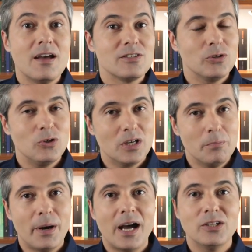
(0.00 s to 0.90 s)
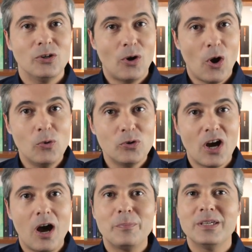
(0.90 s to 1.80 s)
so you can buy your own
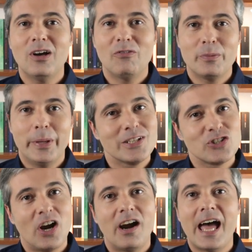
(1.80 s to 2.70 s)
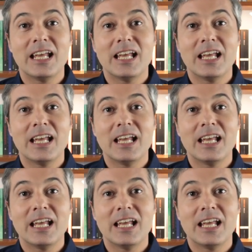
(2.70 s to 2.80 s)
copy of The Bell Jar